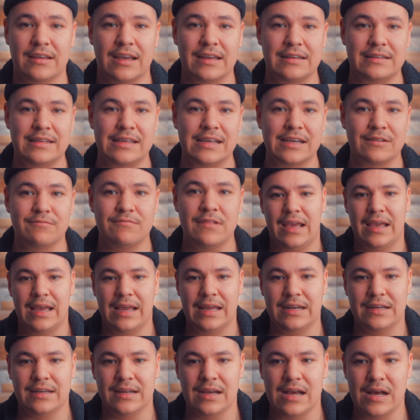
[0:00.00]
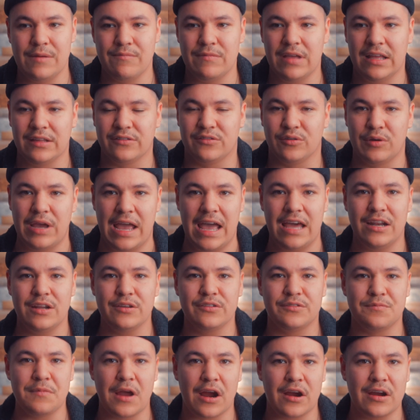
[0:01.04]
idea. And so
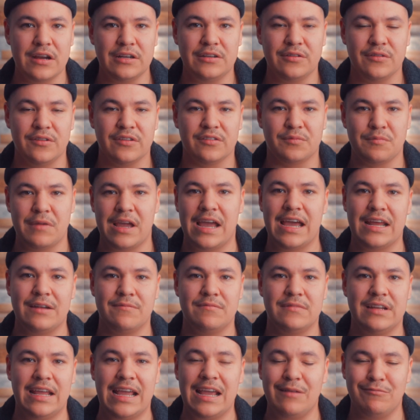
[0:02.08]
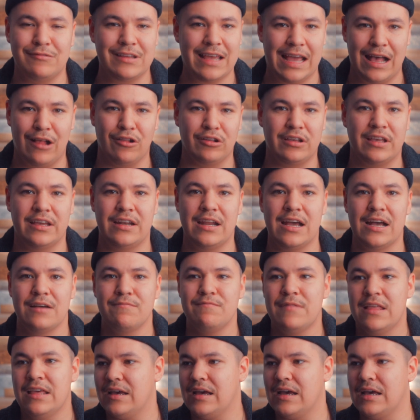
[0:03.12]
Hannah's married to this man named
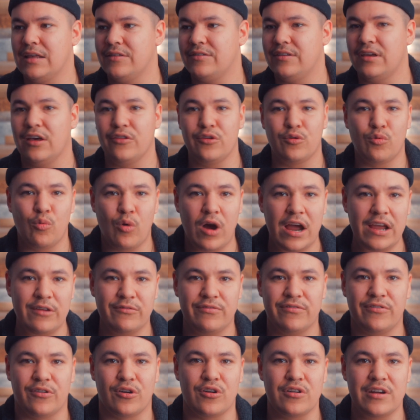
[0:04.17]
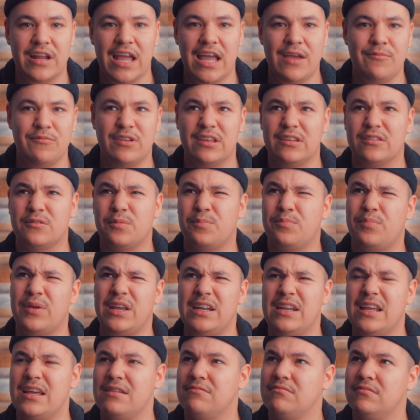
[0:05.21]
Elkanah. The other wife, her name is
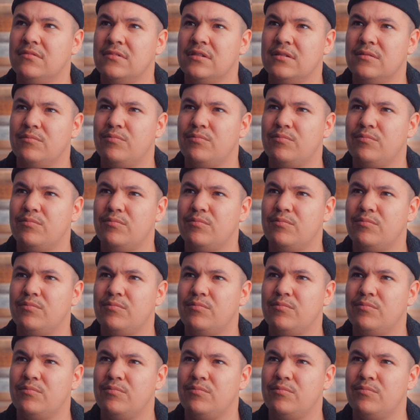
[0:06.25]
Peninnah,